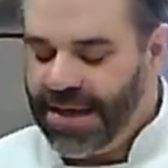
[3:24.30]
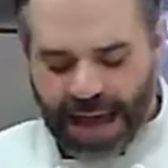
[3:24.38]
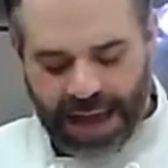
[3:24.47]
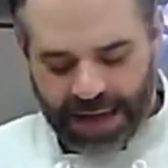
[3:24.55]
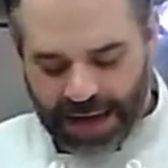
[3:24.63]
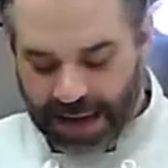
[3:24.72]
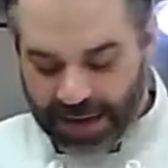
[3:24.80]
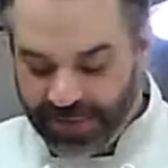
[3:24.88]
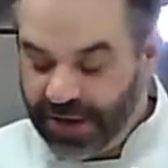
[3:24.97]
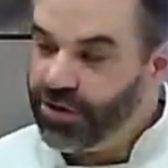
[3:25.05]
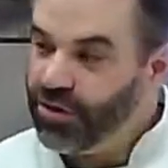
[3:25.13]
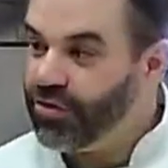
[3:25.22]
Yeah, and I
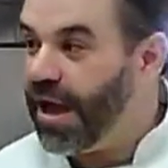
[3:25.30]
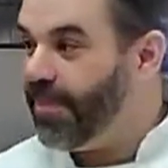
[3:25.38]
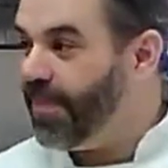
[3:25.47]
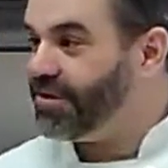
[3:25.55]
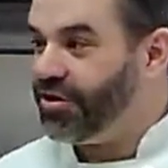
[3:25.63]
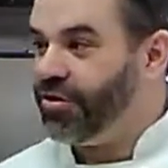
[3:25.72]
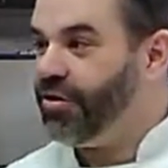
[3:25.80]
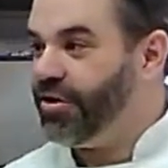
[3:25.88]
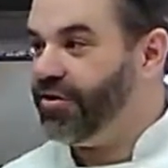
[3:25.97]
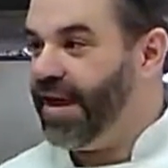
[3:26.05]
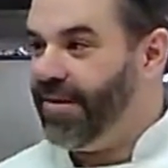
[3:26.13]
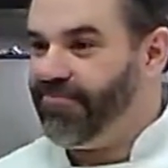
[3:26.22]
think you commented
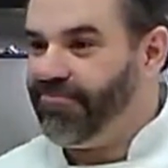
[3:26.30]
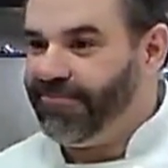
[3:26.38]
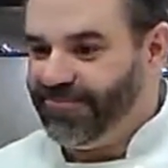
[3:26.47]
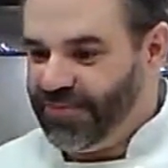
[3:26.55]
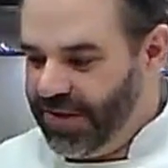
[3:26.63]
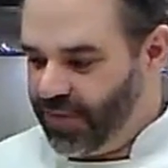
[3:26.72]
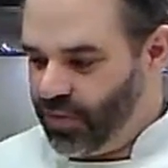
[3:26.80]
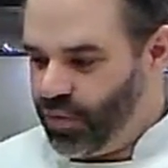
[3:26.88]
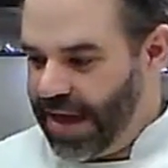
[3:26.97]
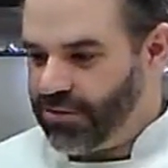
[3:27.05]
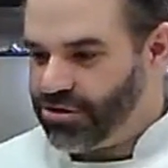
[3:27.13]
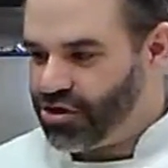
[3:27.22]
earlier that even
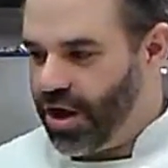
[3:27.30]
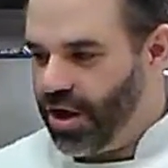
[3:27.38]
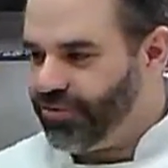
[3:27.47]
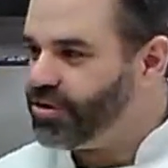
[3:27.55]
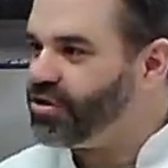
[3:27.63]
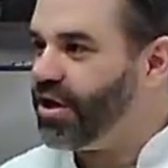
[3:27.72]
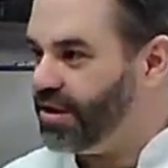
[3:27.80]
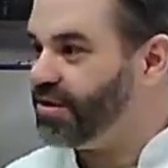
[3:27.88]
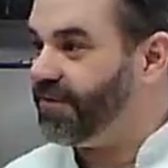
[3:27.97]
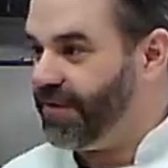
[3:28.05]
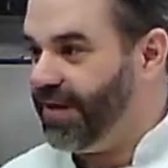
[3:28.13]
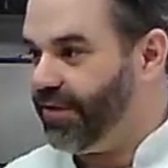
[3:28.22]
without salt, there's
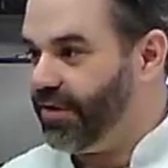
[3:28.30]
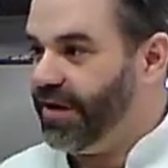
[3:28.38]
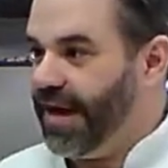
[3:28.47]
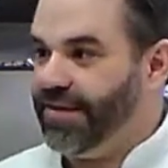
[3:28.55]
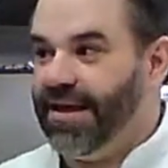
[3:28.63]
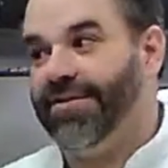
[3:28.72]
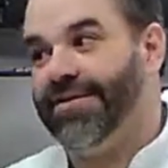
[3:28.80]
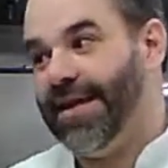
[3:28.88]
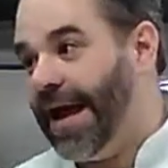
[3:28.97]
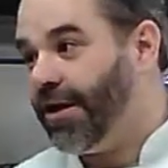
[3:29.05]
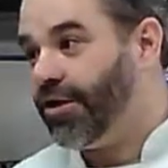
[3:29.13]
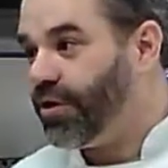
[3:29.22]
tons of flavor. And I
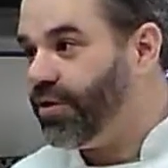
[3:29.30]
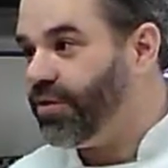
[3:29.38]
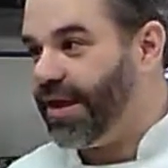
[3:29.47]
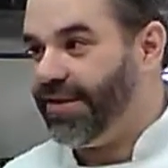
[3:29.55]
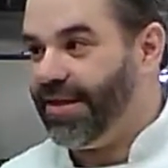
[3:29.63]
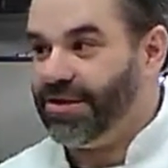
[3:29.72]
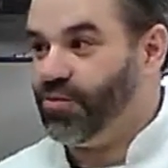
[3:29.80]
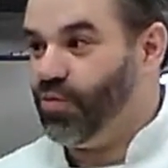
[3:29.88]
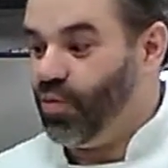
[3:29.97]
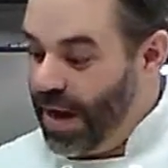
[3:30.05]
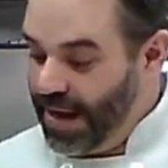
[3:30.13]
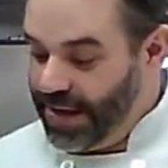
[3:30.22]
think I agree with that. It's
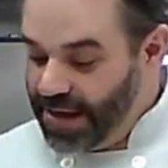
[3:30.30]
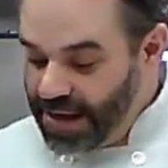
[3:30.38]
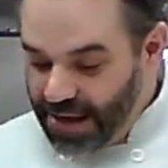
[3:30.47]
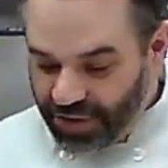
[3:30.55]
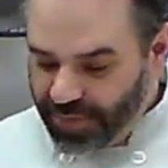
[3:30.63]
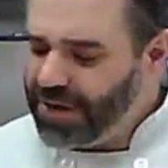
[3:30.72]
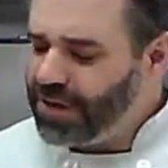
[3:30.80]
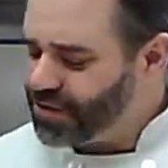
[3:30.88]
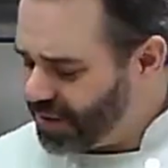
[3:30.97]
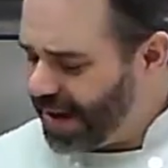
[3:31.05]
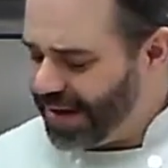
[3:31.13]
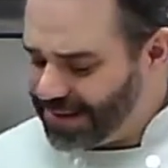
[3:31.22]
why the
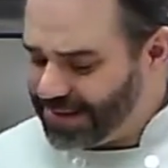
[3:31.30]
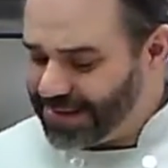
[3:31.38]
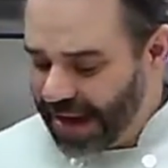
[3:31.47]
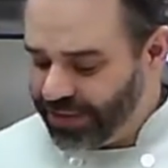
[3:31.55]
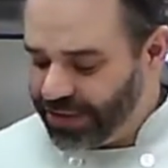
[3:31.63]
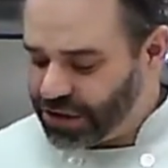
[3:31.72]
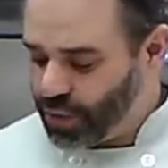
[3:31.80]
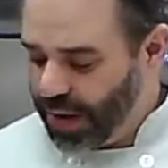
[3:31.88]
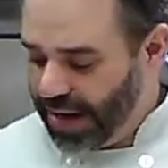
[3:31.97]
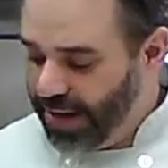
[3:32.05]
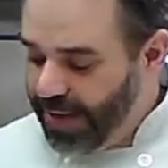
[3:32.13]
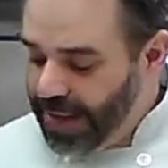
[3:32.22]
meals are kind of designed this
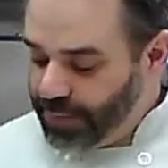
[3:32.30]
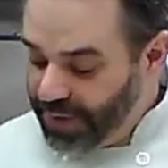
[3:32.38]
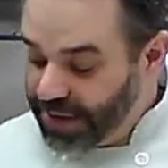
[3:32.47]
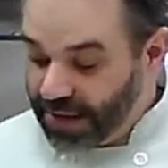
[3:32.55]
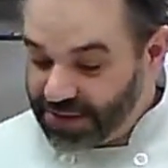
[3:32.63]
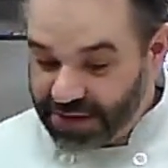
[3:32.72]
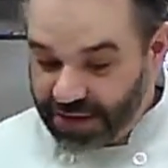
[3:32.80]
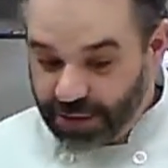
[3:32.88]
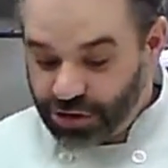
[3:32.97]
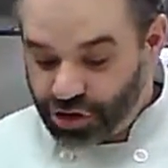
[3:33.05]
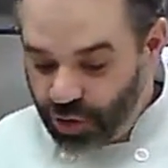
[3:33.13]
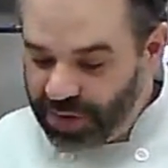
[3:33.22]
way, because there
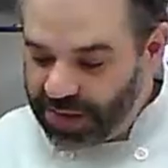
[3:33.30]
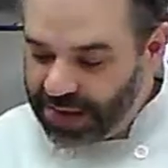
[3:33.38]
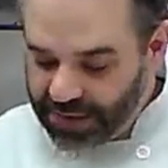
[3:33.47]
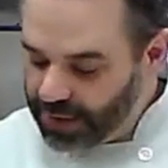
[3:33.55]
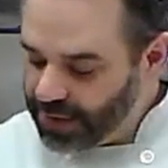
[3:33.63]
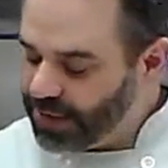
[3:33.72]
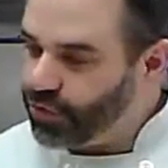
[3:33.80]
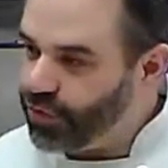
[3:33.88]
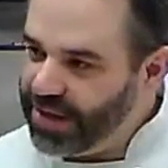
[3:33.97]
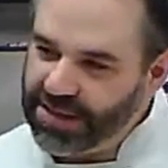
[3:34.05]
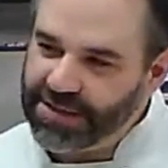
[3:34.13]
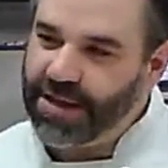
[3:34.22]
are so many little
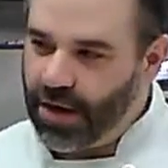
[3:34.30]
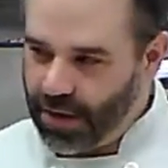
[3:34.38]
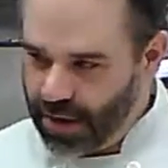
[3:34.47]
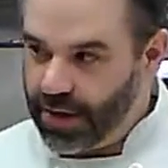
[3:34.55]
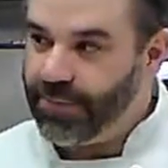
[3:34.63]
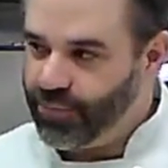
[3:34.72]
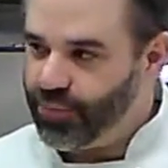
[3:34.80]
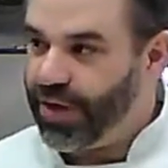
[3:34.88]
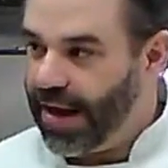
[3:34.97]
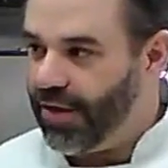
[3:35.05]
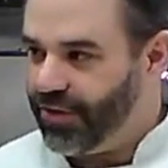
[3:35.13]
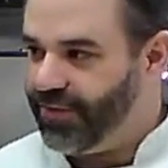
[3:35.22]
ingredients that are going to
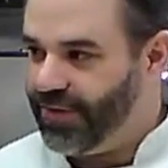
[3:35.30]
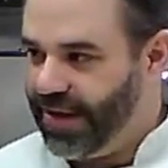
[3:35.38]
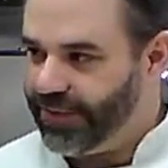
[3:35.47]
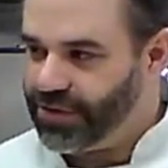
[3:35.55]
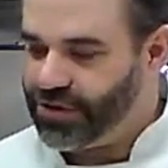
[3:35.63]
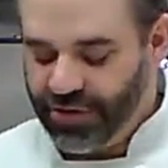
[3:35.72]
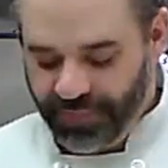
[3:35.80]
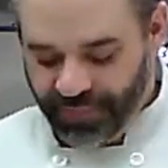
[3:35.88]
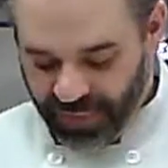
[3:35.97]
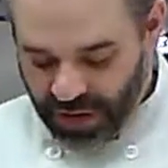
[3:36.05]
bring out the flavors.